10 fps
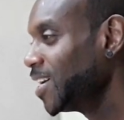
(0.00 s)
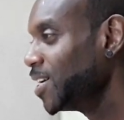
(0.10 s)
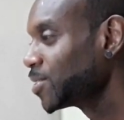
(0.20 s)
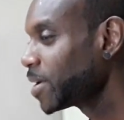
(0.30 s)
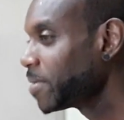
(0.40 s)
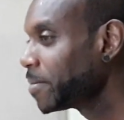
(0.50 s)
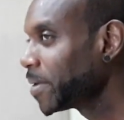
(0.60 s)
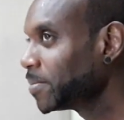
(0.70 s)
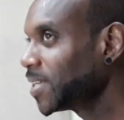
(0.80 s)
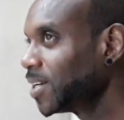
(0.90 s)
So
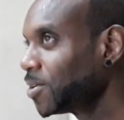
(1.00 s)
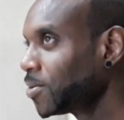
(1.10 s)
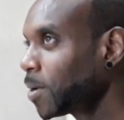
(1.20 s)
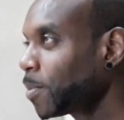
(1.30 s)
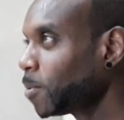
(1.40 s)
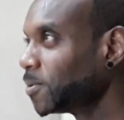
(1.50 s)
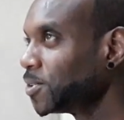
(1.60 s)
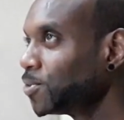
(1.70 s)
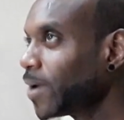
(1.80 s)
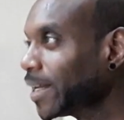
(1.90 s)
I'm selling a
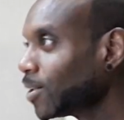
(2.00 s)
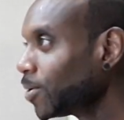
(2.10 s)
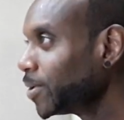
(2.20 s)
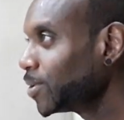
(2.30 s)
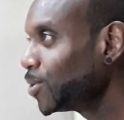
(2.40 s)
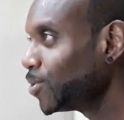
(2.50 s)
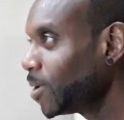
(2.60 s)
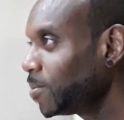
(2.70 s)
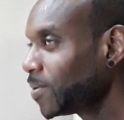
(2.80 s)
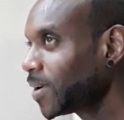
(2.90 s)
property right now in
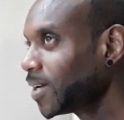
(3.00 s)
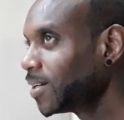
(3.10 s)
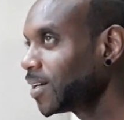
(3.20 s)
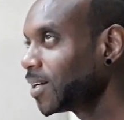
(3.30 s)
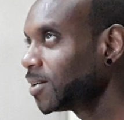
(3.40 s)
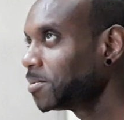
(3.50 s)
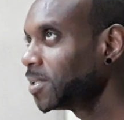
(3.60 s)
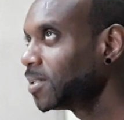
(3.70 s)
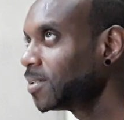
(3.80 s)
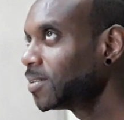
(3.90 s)
Europe, and I
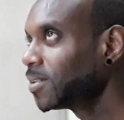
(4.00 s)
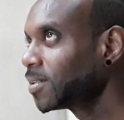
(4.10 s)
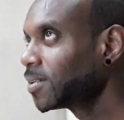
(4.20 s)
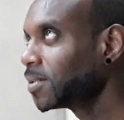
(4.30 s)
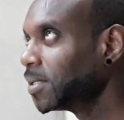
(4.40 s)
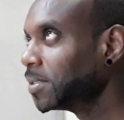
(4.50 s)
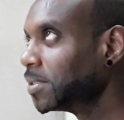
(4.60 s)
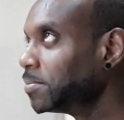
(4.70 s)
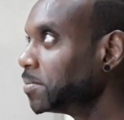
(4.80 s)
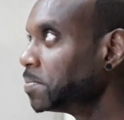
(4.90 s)
mean,
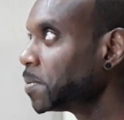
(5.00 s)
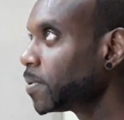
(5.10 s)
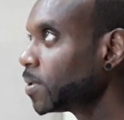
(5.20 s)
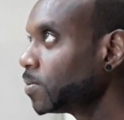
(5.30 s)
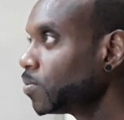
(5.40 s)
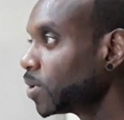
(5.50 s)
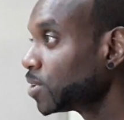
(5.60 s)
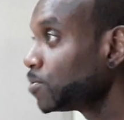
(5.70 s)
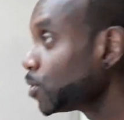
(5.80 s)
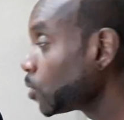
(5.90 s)
people want
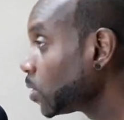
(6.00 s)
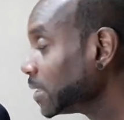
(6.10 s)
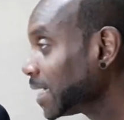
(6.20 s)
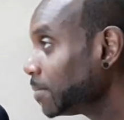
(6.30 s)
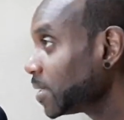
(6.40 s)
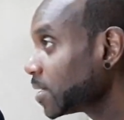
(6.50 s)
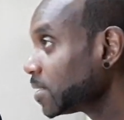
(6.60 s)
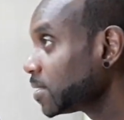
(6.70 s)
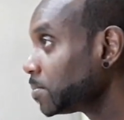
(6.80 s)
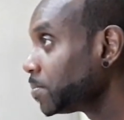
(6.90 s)
to view it all the time
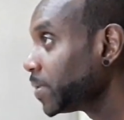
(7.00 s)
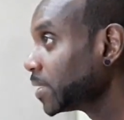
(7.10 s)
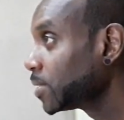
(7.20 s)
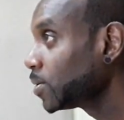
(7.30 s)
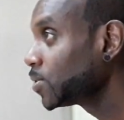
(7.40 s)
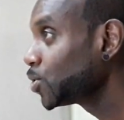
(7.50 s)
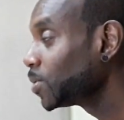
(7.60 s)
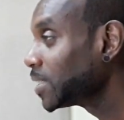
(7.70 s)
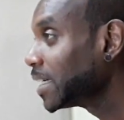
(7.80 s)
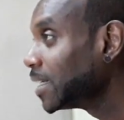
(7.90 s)
because it brings out so
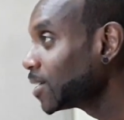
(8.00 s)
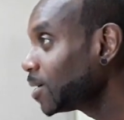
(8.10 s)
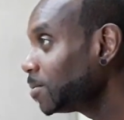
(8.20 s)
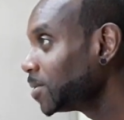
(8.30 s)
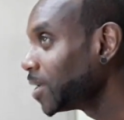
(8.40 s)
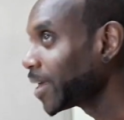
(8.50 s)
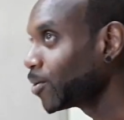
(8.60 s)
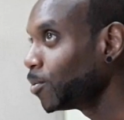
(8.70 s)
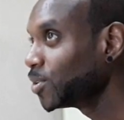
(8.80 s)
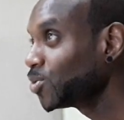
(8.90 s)
much income, like
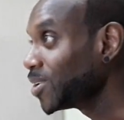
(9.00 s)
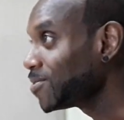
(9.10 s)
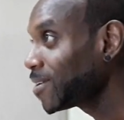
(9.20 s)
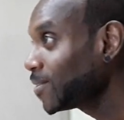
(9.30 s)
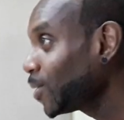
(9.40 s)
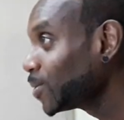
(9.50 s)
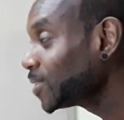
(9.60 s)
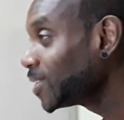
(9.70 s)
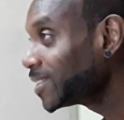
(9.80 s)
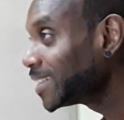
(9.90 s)
almost
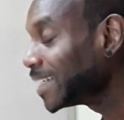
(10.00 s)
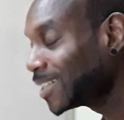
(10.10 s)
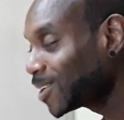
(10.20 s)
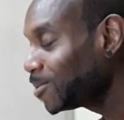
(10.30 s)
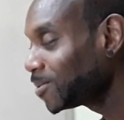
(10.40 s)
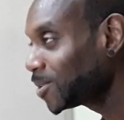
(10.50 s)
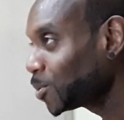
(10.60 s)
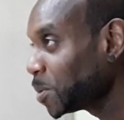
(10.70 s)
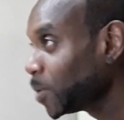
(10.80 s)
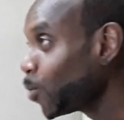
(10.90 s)
$25,000 in income. So
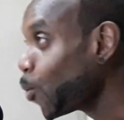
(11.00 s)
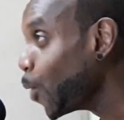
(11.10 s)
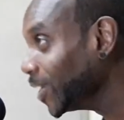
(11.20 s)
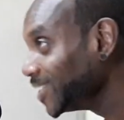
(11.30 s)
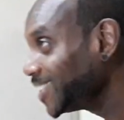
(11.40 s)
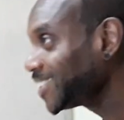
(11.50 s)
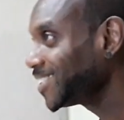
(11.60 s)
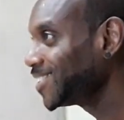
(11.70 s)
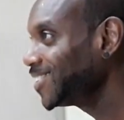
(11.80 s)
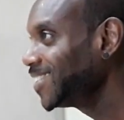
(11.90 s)
people want it,
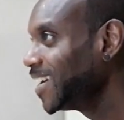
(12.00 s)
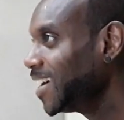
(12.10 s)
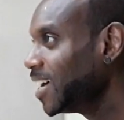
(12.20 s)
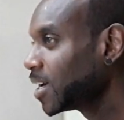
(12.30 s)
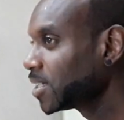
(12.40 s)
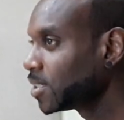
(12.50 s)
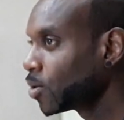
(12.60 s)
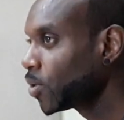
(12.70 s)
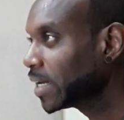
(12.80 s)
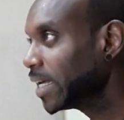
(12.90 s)
you know, because they
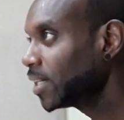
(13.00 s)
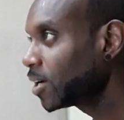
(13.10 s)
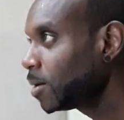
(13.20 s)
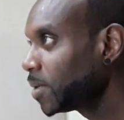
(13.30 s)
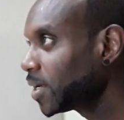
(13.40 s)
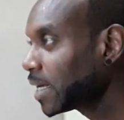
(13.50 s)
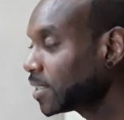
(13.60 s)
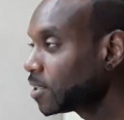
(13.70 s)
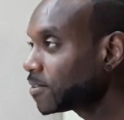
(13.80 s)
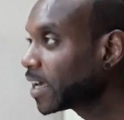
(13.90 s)
want income, and there's
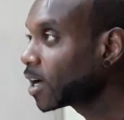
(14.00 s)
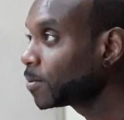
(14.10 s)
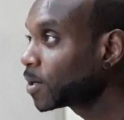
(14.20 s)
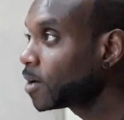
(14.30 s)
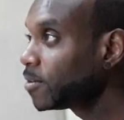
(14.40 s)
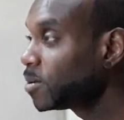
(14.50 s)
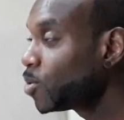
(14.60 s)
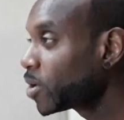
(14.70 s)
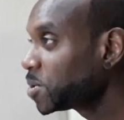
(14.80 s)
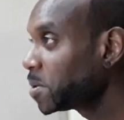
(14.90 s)
enough income to cover the
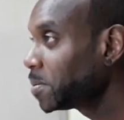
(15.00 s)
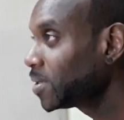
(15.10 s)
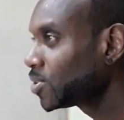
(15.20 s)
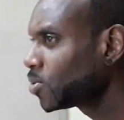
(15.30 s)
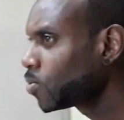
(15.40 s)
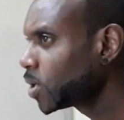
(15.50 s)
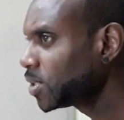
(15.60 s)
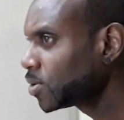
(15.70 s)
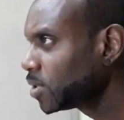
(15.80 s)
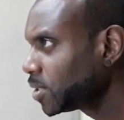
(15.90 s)
mortgage payment. So what
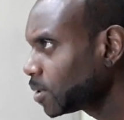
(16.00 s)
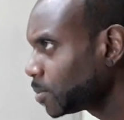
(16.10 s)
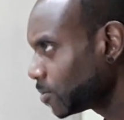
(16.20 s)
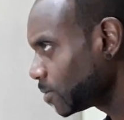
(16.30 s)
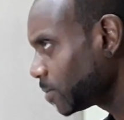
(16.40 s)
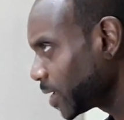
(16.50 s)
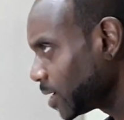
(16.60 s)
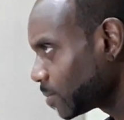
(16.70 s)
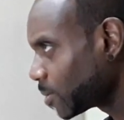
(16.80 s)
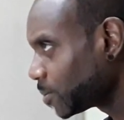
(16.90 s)
is going to stop you from buying
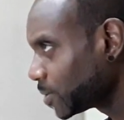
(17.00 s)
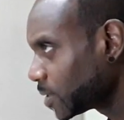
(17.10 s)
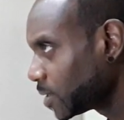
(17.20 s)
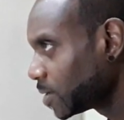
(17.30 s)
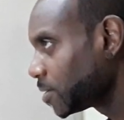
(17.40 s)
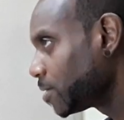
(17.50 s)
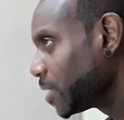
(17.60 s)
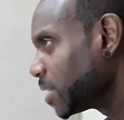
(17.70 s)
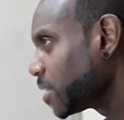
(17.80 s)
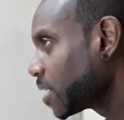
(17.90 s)
a property? And you
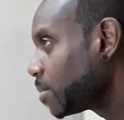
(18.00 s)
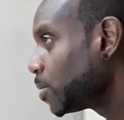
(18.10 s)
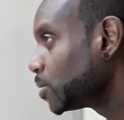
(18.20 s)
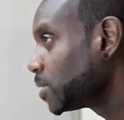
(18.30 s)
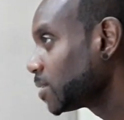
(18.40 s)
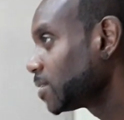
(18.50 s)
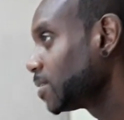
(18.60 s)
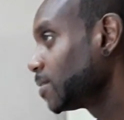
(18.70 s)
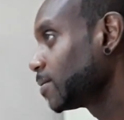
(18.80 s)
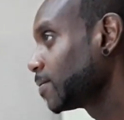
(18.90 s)
really think about it.
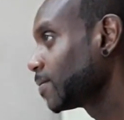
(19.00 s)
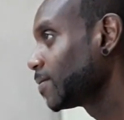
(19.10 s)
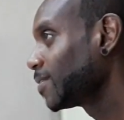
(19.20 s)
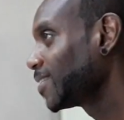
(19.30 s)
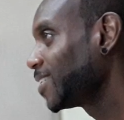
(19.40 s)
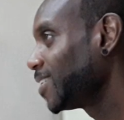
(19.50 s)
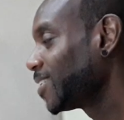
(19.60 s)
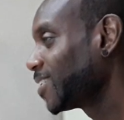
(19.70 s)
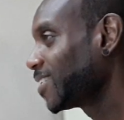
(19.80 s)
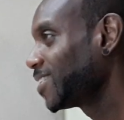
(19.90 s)
Yeah.
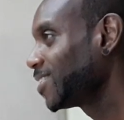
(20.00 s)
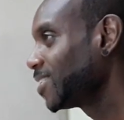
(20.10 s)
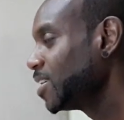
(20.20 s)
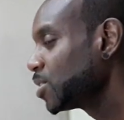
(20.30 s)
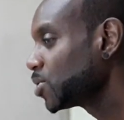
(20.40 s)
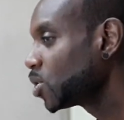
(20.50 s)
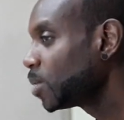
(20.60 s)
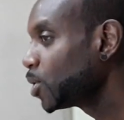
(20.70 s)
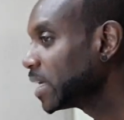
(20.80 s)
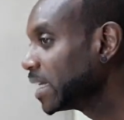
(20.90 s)
So it's all
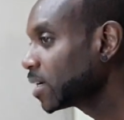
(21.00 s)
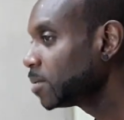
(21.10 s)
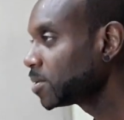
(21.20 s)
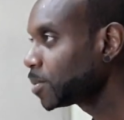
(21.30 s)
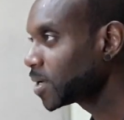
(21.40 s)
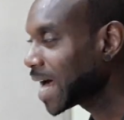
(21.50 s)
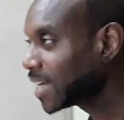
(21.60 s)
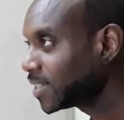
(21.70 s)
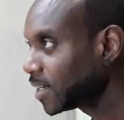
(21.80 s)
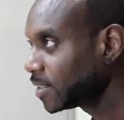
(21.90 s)
about income. It's about
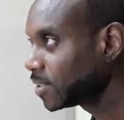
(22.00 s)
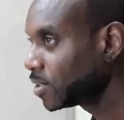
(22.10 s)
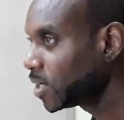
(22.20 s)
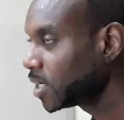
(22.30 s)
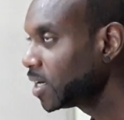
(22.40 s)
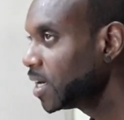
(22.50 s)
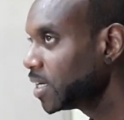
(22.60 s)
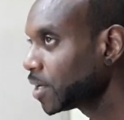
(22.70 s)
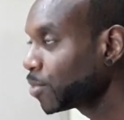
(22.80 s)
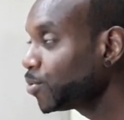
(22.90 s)
assets, you know. And
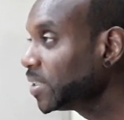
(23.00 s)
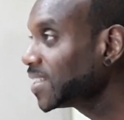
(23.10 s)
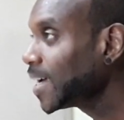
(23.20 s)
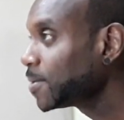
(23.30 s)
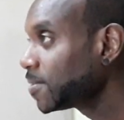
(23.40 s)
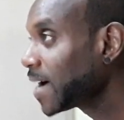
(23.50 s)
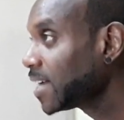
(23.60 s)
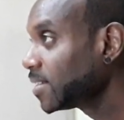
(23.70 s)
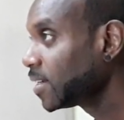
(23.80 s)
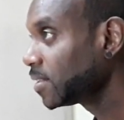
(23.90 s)
there are three types of
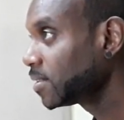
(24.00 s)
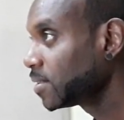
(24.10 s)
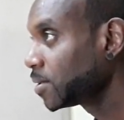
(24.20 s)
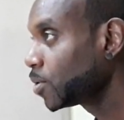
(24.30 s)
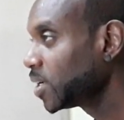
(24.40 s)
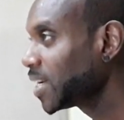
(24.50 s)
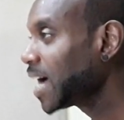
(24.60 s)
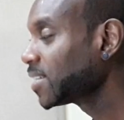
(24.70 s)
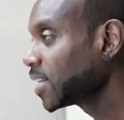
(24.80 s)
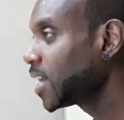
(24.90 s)
assets. We call it
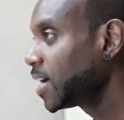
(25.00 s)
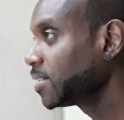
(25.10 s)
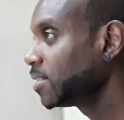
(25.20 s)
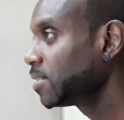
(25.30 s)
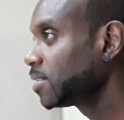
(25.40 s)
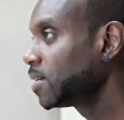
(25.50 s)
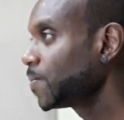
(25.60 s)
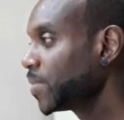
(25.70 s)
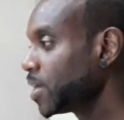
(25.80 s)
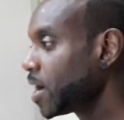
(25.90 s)
asset classes.
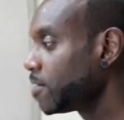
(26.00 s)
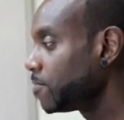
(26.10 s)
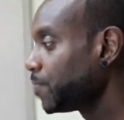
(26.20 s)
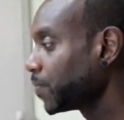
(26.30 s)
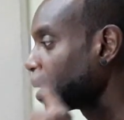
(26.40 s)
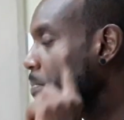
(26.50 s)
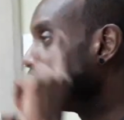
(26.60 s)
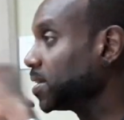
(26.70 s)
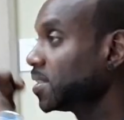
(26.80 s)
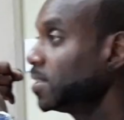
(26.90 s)
You have
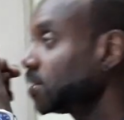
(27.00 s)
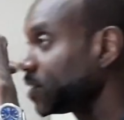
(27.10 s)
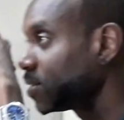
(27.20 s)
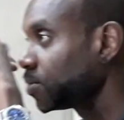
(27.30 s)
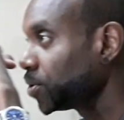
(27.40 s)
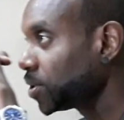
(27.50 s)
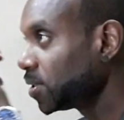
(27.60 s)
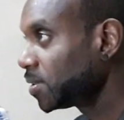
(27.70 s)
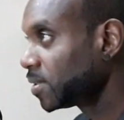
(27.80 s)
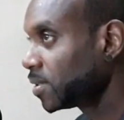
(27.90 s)
business, which
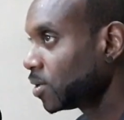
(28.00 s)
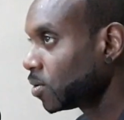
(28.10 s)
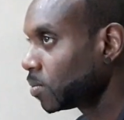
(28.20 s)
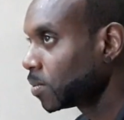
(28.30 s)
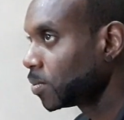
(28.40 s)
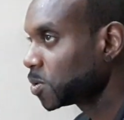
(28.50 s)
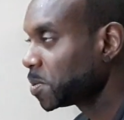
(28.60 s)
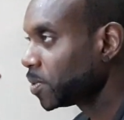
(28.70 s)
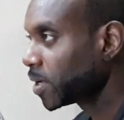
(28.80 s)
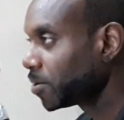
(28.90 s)
is, you know, most
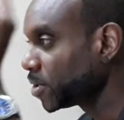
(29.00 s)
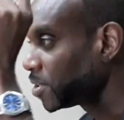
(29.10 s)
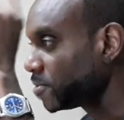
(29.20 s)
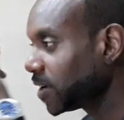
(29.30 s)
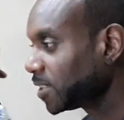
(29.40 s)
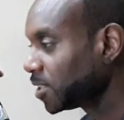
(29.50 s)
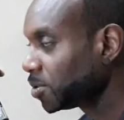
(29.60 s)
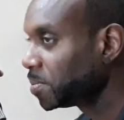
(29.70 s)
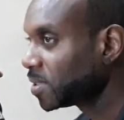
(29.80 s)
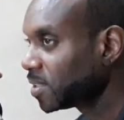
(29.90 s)
people get rich the fastest
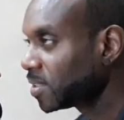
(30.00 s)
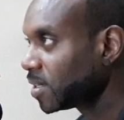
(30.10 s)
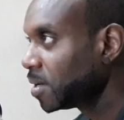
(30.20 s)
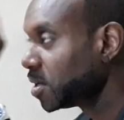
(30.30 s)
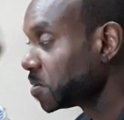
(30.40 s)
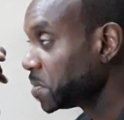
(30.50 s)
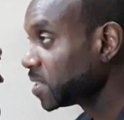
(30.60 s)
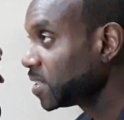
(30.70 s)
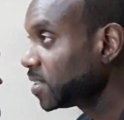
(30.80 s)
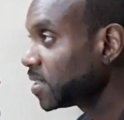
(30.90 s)
with business. There's
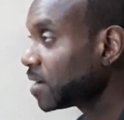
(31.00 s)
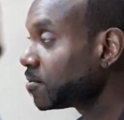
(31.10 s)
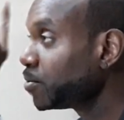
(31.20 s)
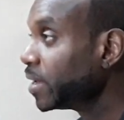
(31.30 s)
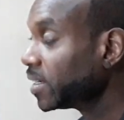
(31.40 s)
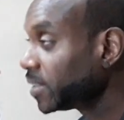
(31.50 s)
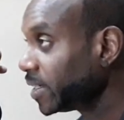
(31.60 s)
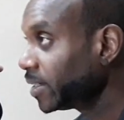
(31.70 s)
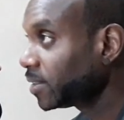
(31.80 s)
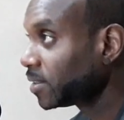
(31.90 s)
business, you have real
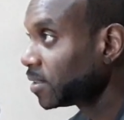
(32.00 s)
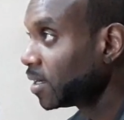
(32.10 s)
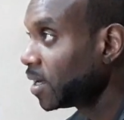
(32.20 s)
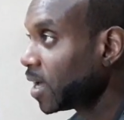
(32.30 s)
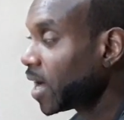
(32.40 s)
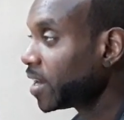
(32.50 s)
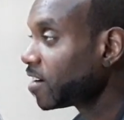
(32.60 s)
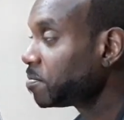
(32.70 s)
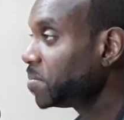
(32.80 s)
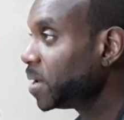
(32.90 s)
estate, and you
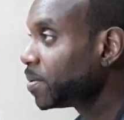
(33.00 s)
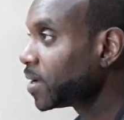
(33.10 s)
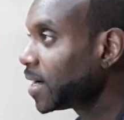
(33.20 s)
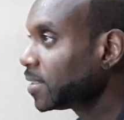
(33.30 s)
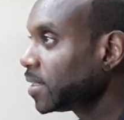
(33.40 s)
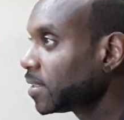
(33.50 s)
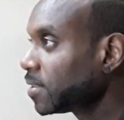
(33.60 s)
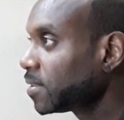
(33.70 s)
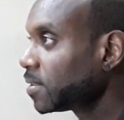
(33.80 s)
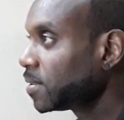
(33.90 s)
have paper
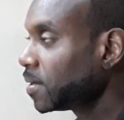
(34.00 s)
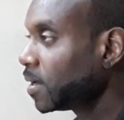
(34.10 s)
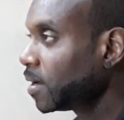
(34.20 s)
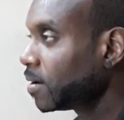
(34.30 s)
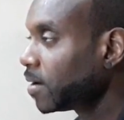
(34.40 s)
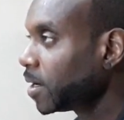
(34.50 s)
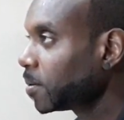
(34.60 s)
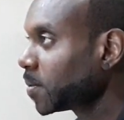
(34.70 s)
assets, right?